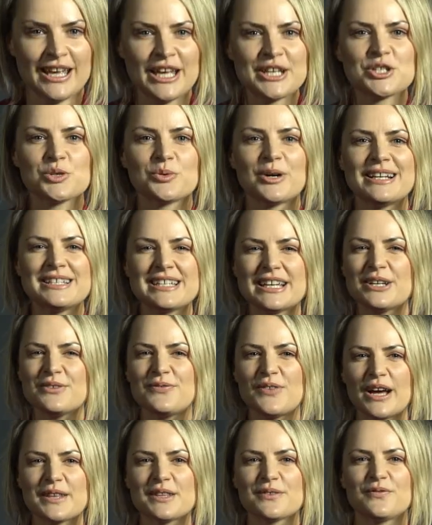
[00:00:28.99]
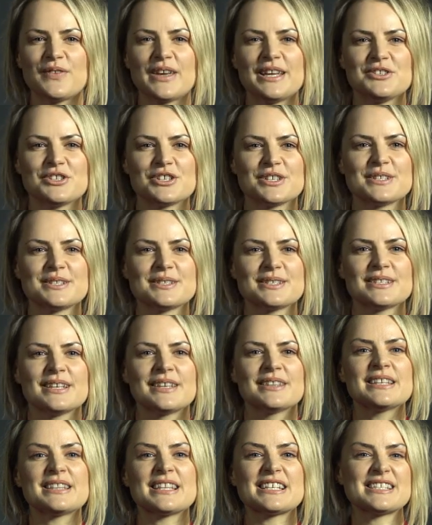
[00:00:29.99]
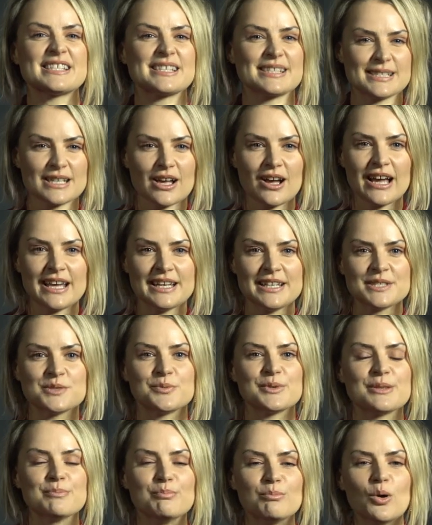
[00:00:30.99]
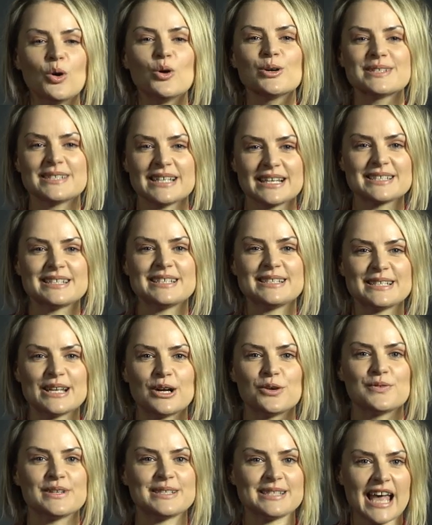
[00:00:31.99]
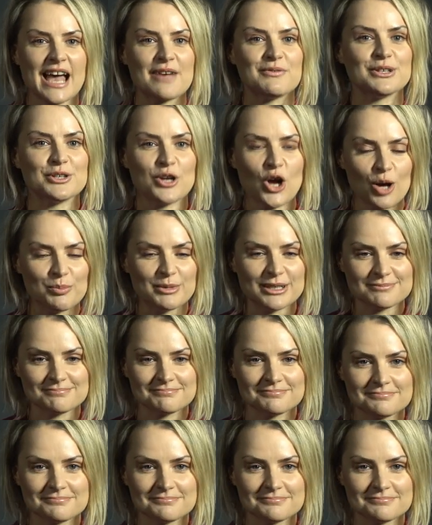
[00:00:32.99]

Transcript: to identify the features that the societies with more sexy selfies have in common.